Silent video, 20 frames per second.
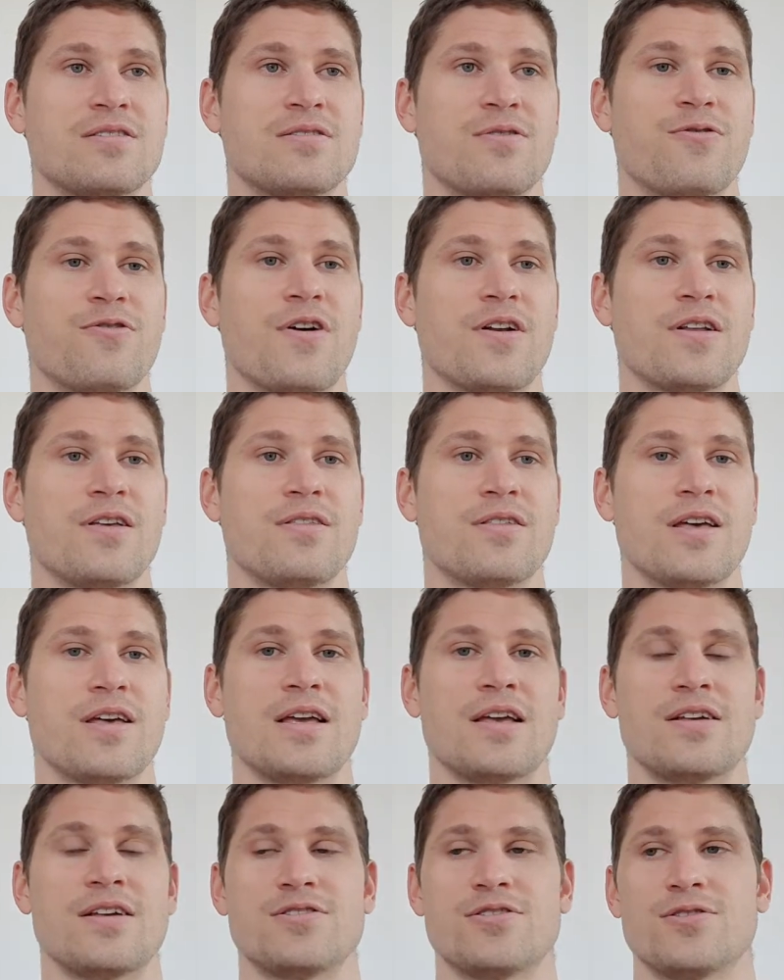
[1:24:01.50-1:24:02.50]
the funny
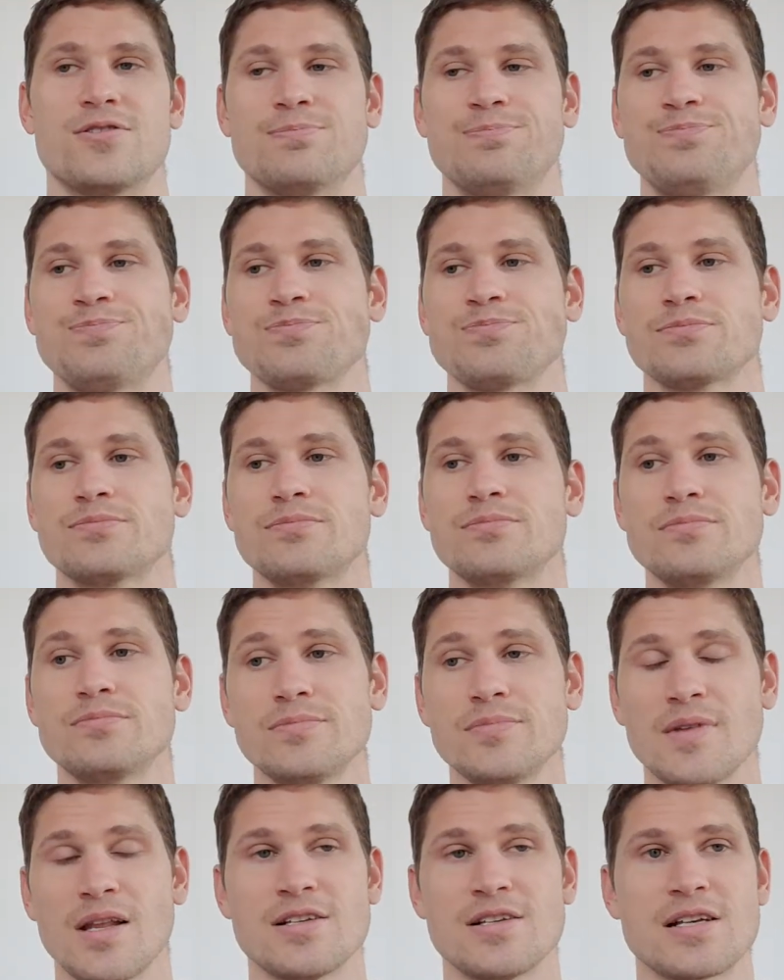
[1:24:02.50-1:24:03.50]
thing is
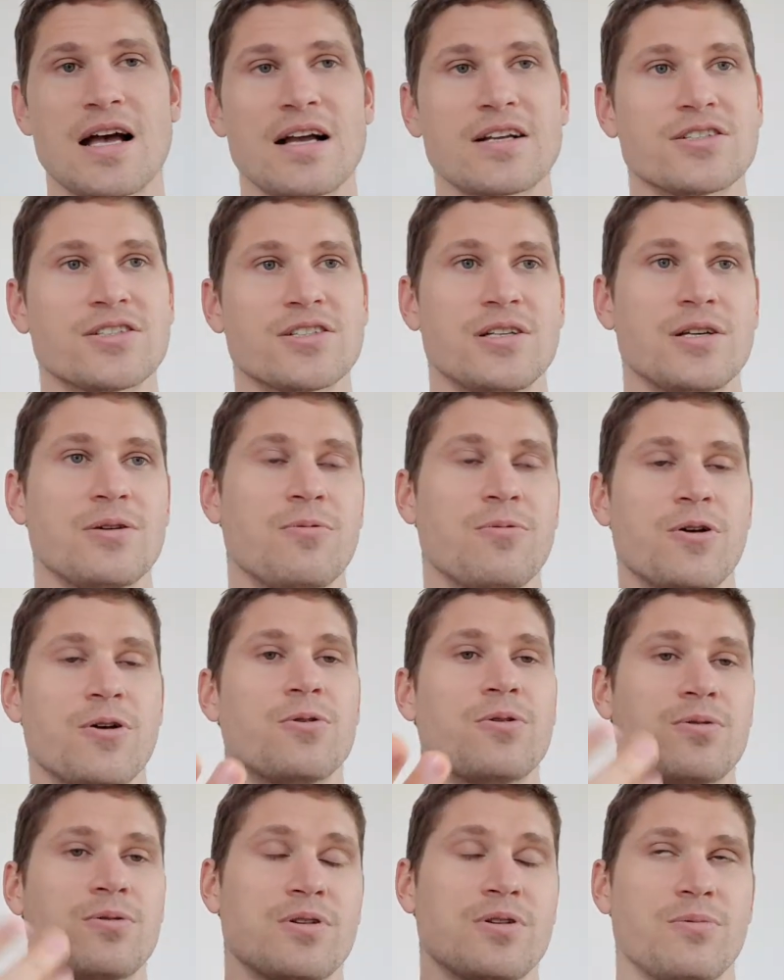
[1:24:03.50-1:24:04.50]
actually, we
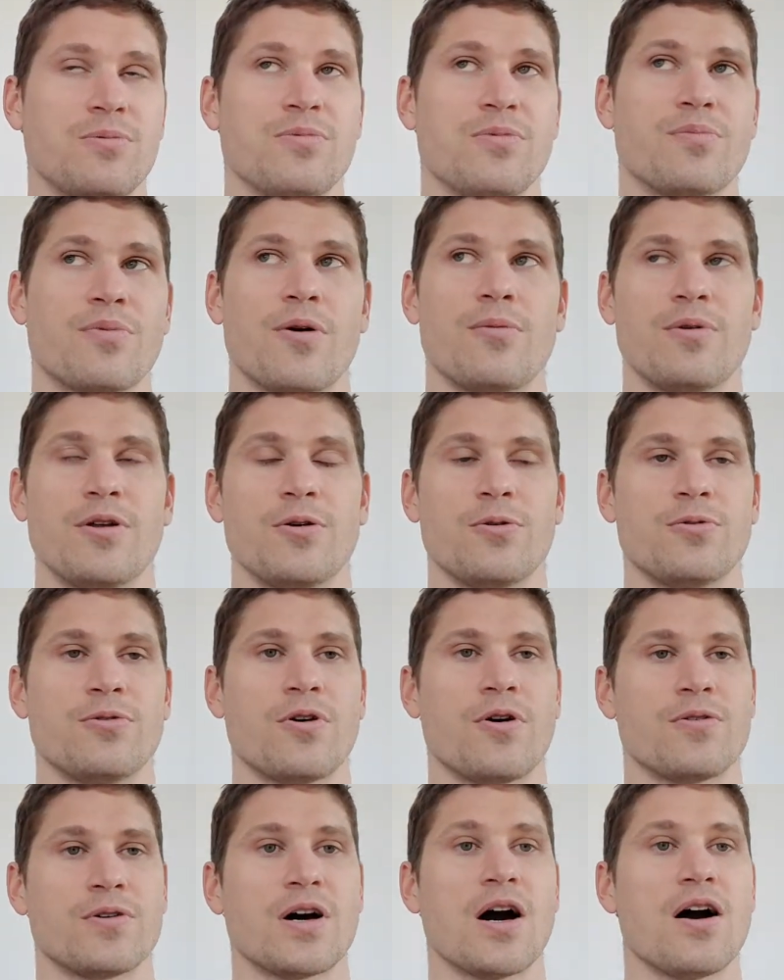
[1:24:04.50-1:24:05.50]
probably all
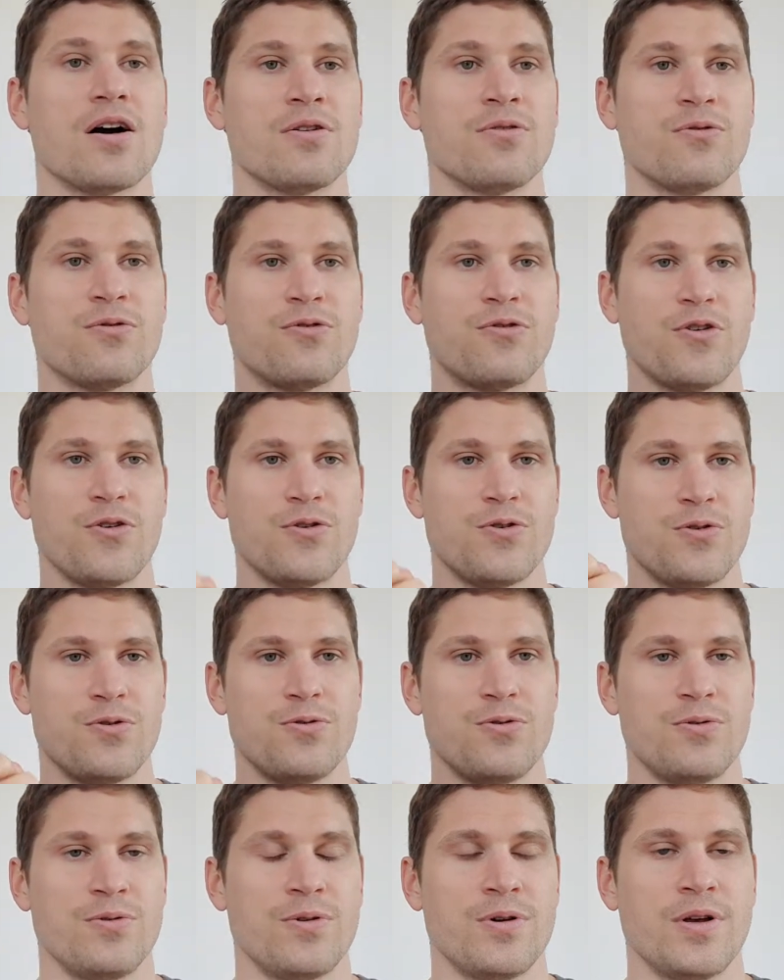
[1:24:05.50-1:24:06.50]
know Kung
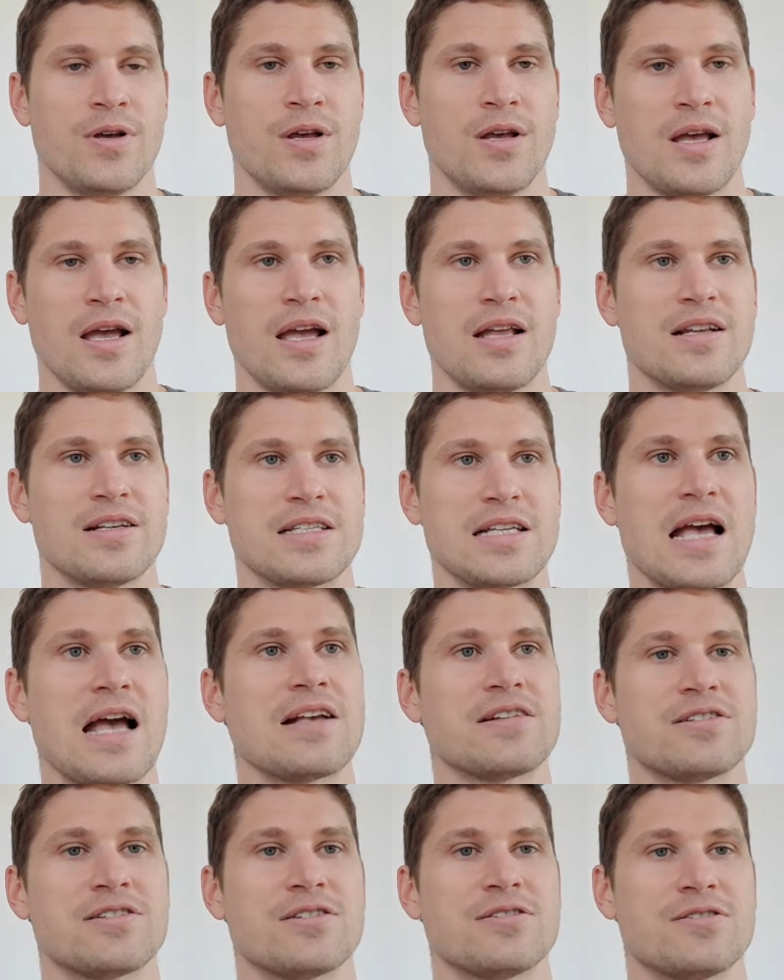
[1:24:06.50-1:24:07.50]
Fu in its
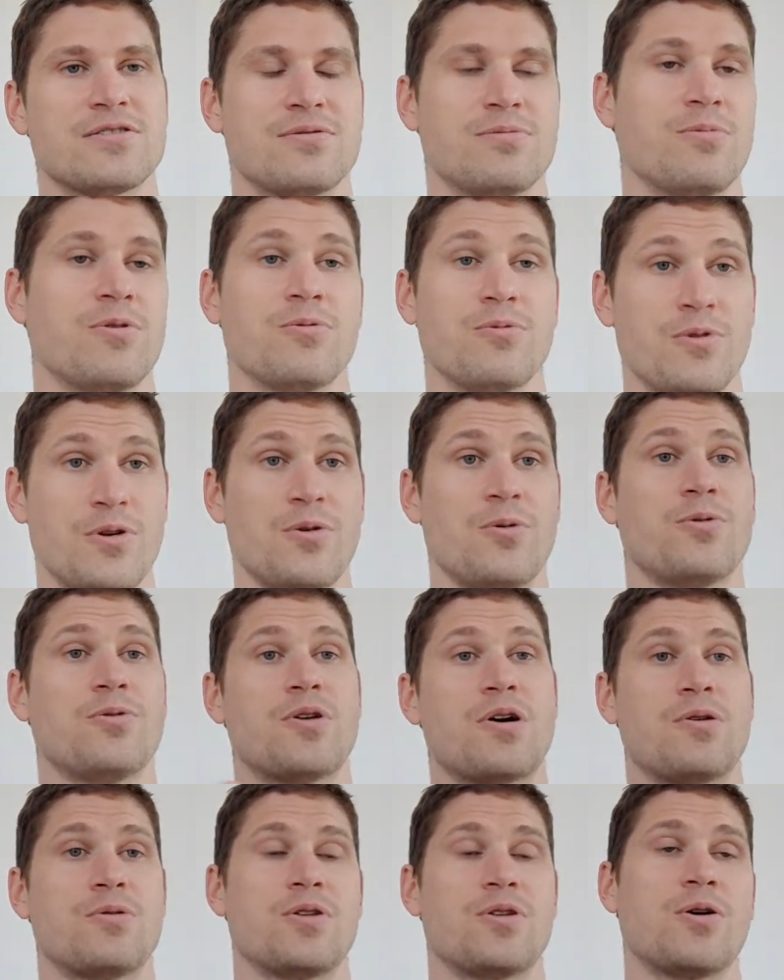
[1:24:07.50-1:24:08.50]
essence. We
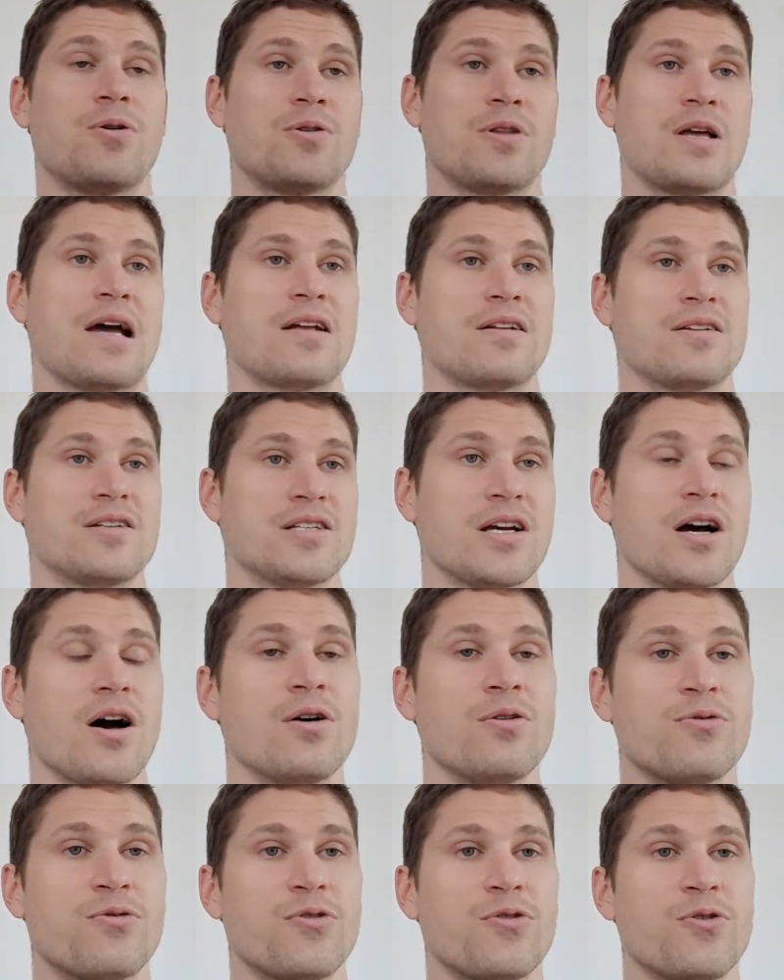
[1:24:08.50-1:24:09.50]
all know the old adage.
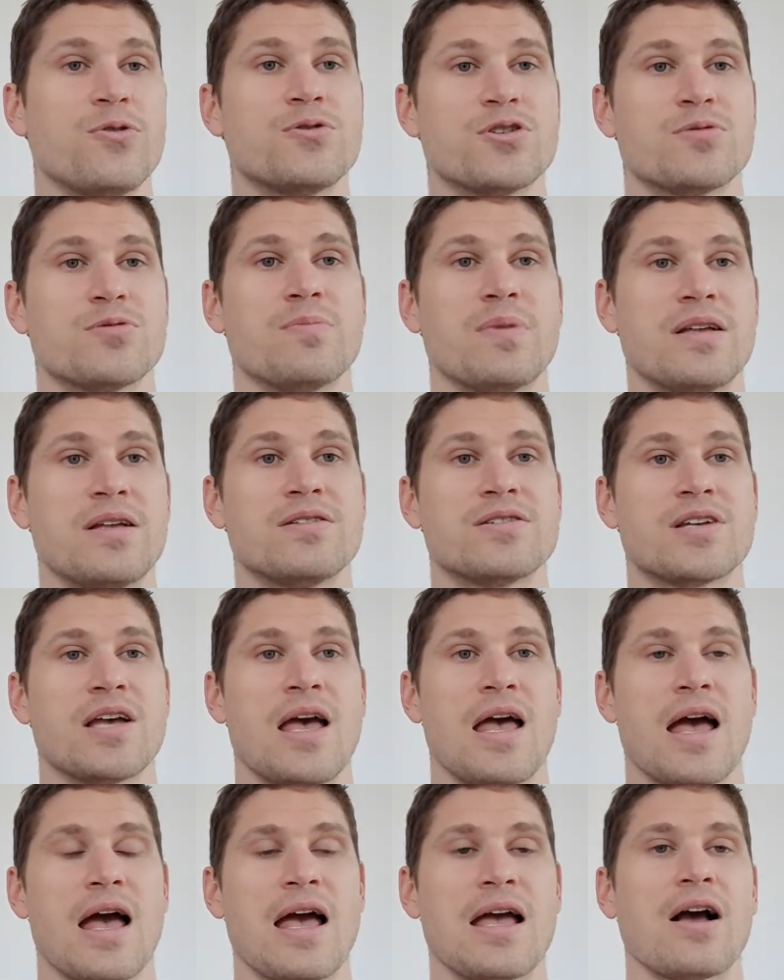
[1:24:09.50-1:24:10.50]
Kung Fu just means
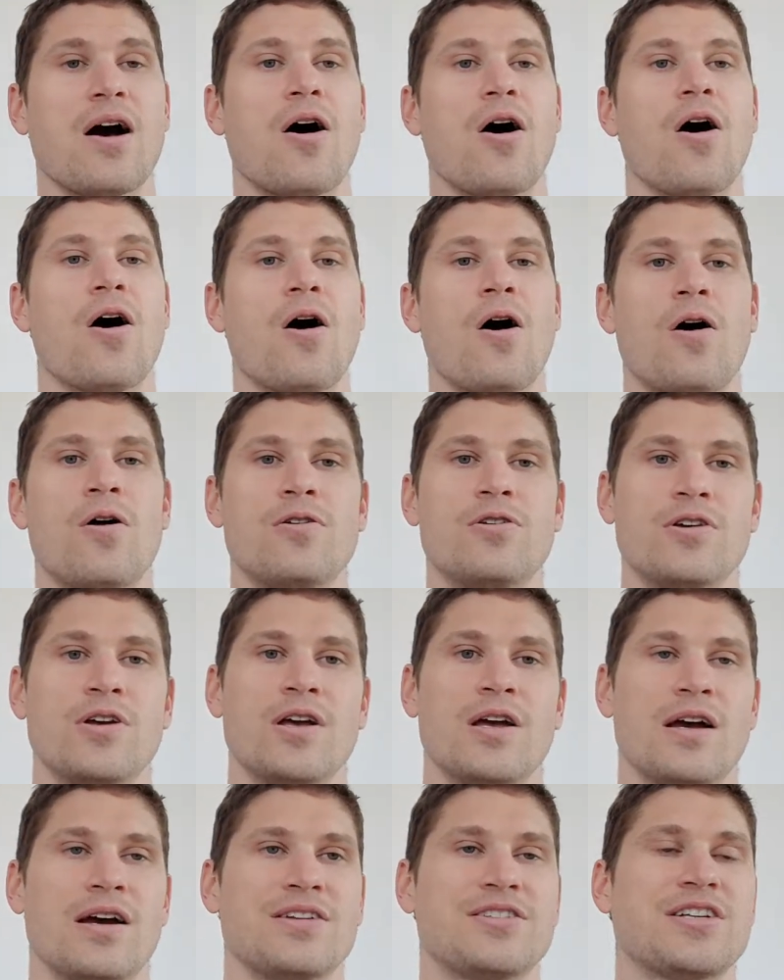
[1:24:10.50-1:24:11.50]
a hard
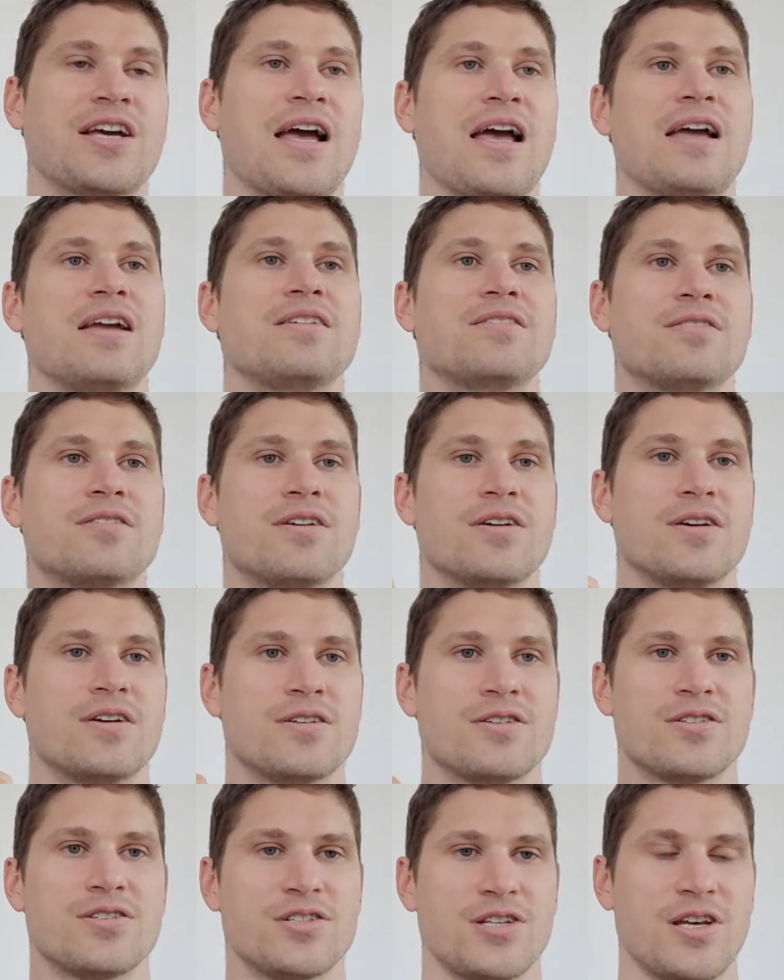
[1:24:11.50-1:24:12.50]

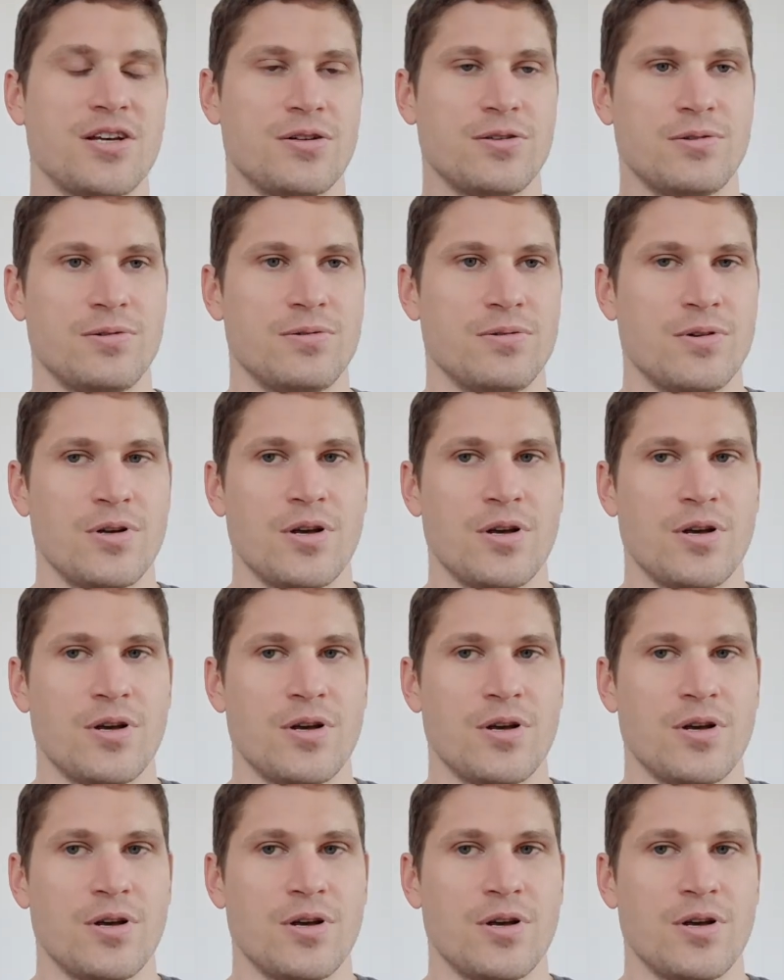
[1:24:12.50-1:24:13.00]
attained skill.